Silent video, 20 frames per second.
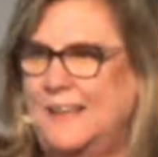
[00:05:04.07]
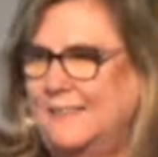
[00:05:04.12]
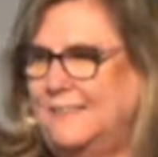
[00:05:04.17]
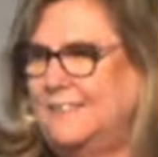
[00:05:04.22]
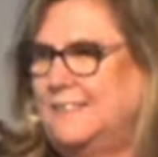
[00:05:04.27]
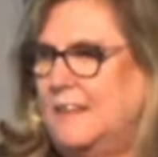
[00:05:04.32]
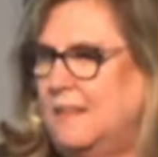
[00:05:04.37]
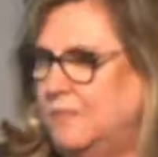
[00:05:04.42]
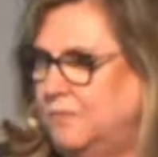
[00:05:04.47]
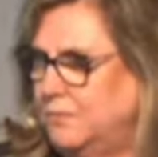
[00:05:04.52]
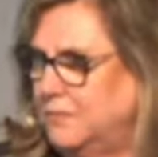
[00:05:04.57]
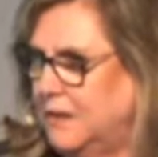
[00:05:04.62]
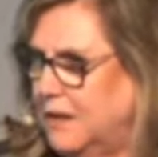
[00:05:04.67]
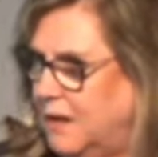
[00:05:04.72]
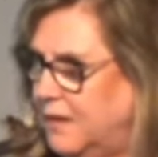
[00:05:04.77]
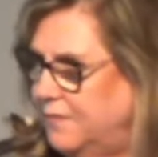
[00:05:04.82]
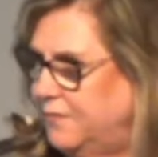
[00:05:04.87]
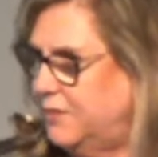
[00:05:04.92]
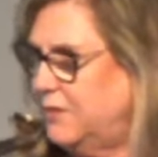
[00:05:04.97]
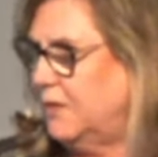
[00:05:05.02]
not
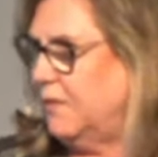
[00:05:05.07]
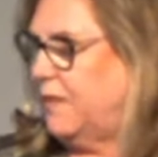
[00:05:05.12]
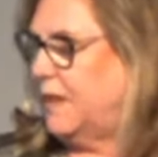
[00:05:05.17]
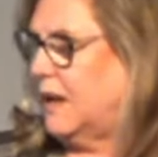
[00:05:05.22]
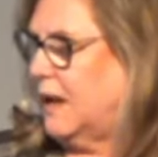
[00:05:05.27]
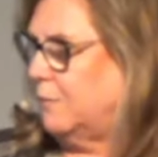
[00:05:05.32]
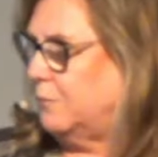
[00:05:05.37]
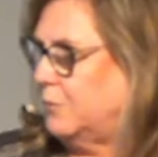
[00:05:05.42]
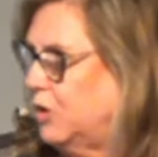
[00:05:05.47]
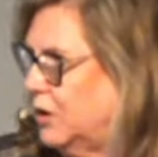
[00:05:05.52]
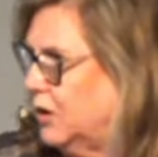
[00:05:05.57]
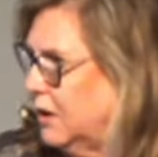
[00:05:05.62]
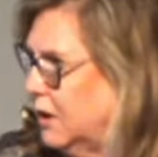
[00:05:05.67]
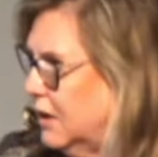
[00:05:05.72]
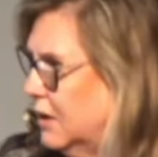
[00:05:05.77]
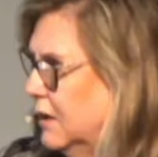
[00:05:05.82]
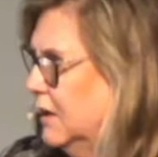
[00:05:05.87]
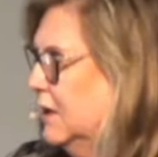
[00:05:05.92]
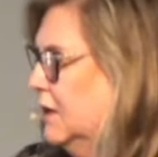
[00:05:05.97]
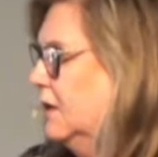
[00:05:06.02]
self-love so that I'm going
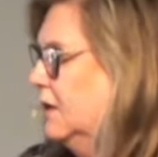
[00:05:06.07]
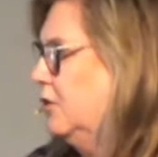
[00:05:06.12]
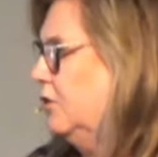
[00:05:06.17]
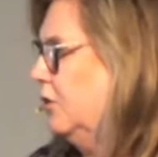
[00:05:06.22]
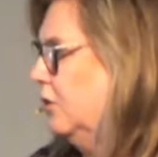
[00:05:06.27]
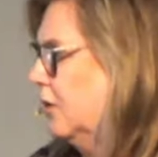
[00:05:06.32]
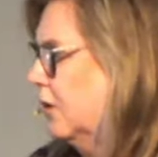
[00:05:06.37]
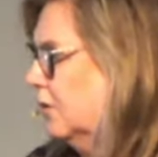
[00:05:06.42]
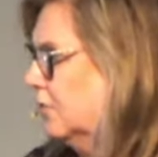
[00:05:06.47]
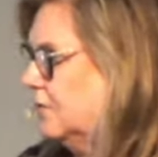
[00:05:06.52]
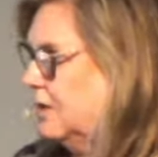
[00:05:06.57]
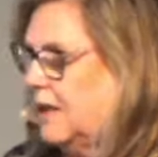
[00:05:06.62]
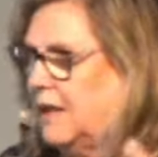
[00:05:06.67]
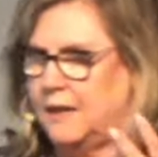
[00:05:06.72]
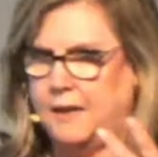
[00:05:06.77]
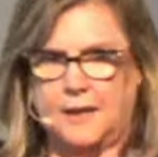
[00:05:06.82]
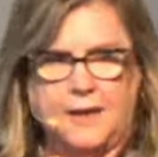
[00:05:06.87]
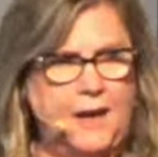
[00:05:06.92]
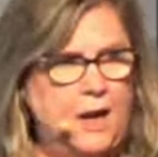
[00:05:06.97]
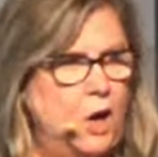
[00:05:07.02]
to, you know,
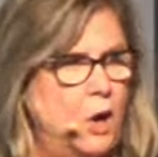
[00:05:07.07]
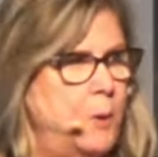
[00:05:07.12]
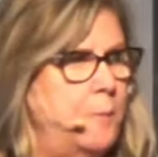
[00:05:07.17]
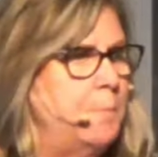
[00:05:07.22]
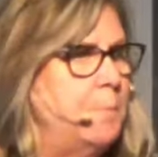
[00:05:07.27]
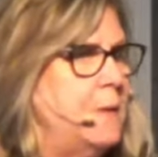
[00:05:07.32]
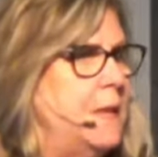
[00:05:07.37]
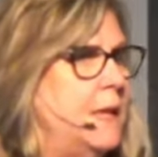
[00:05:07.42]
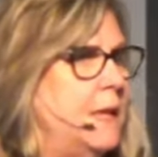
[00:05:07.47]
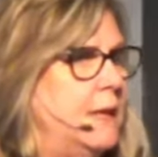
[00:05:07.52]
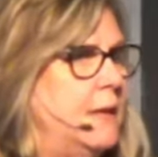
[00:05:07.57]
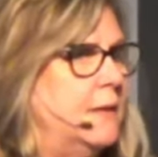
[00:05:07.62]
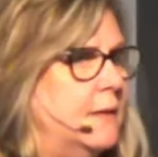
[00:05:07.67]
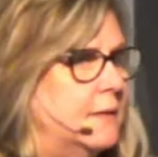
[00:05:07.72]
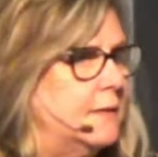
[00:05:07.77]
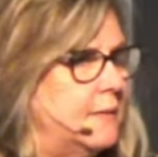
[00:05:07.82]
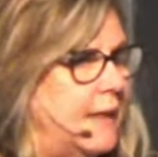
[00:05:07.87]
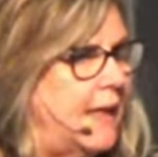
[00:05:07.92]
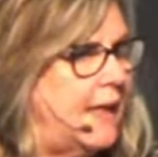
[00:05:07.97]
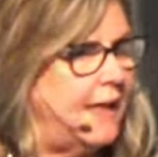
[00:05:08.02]
take care of me
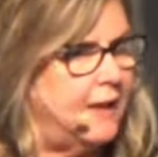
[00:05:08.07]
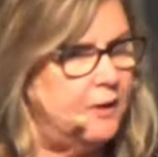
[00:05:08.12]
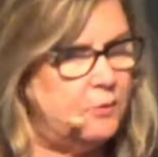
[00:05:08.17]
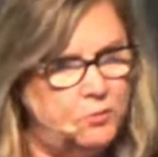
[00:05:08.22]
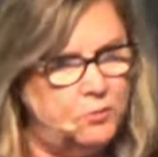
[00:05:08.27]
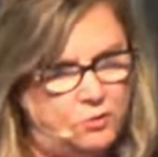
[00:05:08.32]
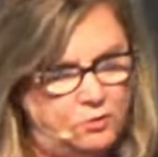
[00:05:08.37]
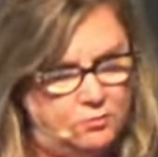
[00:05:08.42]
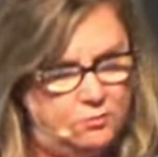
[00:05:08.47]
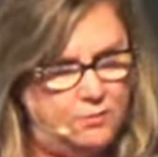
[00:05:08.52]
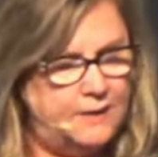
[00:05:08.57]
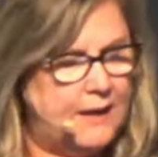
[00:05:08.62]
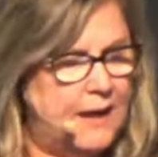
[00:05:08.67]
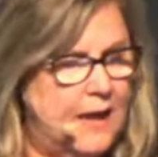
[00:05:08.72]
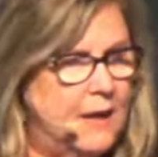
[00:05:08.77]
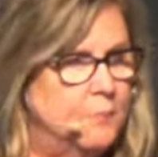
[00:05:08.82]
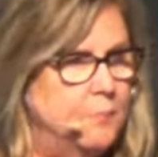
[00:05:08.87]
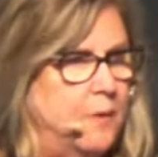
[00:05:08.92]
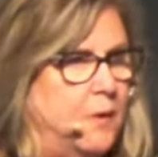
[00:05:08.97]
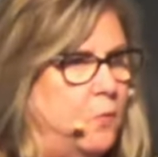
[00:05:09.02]
and the heck with you, get
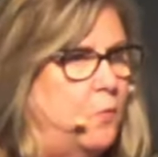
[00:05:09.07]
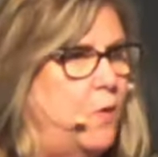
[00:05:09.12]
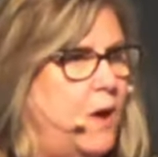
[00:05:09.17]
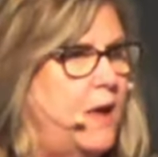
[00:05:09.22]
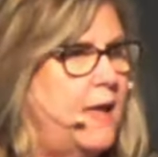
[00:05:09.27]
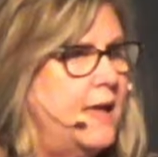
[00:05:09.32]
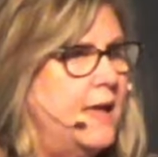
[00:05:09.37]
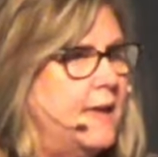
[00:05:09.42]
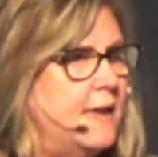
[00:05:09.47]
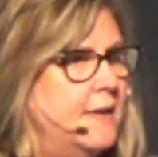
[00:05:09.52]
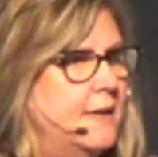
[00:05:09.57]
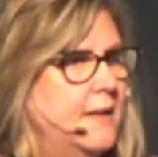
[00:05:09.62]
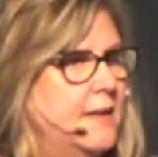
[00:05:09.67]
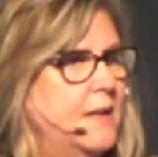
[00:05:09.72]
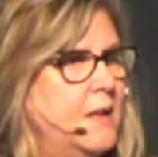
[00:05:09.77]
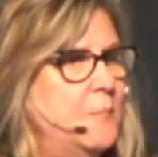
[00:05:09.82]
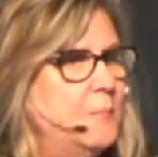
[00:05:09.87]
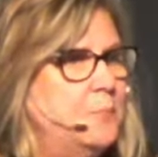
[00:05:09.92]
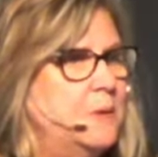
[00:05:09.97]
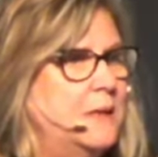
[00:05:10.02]
out of my way,
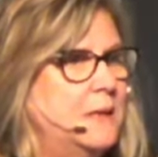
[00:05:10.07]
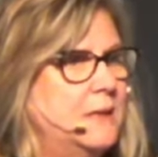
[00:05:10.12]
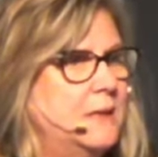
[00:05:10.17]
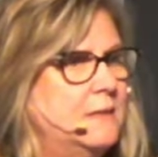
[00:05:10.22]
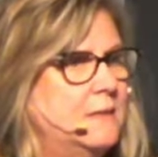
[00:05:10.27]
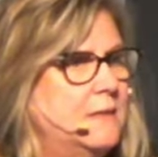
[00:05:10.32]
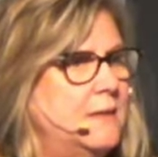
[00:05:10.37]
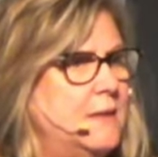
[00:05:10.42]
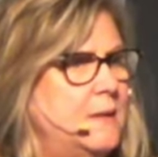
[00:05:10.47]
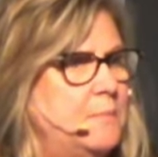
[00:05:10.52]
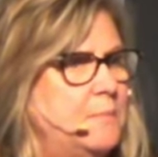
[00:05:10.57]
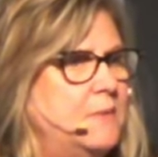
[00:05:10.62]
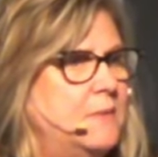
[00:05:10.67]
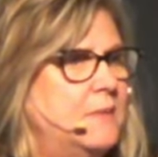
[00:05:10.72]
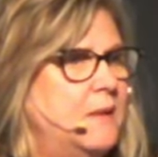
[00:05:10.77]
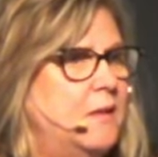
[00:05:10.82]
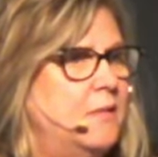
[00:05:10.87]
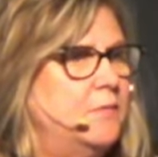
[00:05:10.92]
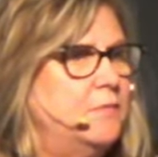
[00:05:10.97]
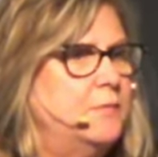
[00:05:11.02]
but a deep
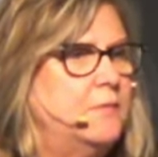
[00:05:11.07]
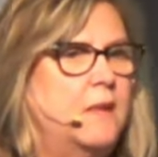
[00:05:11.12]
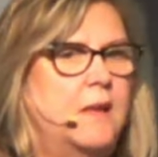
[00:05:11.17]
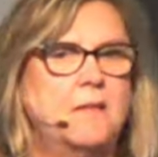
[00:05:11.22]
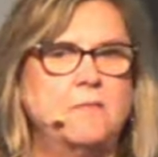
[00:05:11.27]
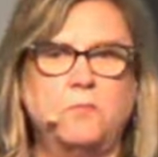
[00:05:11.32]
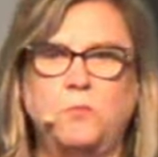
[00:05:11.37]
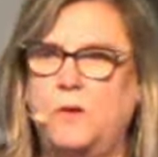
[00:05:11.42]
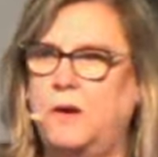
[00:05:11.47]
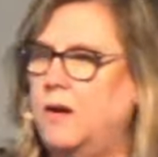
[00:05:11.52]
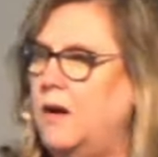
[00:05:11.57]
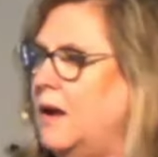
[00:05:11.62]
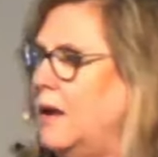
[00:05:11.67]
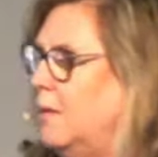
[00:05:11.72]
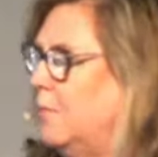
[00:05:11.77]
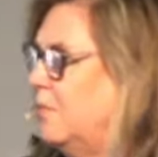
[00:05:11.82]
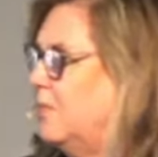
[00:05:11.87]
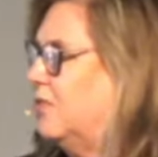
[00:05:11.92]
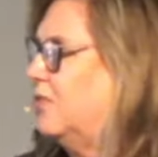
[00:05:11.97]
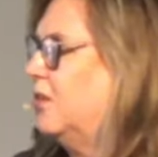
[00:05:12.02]
self-love where I
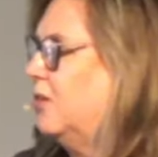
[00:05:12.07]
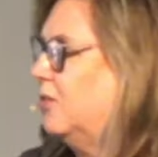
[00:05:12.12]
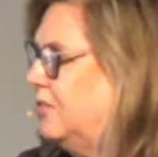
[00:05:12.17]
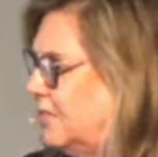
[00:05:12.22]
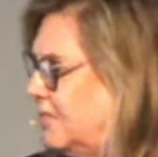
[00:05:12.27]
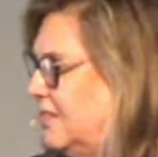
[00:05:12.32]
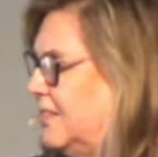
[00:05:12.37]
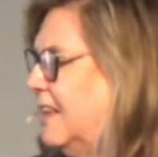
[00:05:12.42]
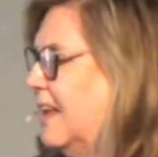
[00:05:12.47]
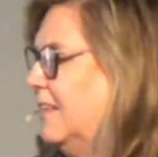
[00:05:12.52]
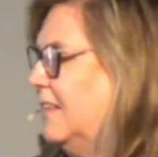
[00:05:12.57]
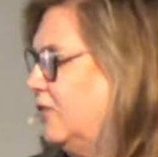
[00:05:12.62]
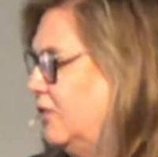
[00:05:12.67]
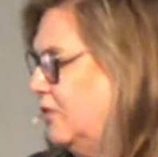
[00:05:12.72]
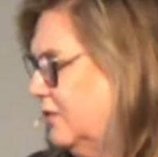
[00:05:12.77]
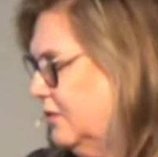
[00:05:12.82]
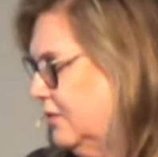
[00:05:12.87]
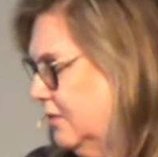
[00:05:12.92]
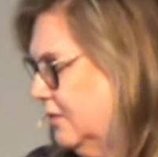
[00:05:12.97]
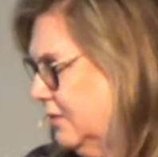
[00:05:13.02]
am so
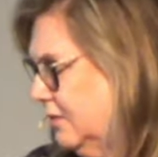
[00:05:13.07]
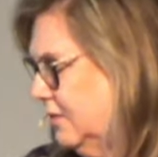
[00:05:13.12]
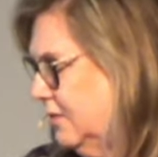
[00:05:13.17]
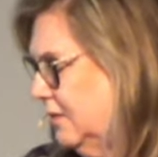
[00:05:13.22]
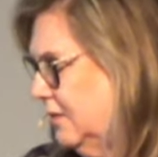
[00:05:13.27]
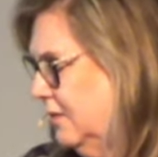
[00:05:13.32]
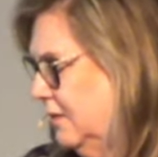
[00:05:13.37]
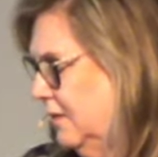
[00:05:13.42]
centered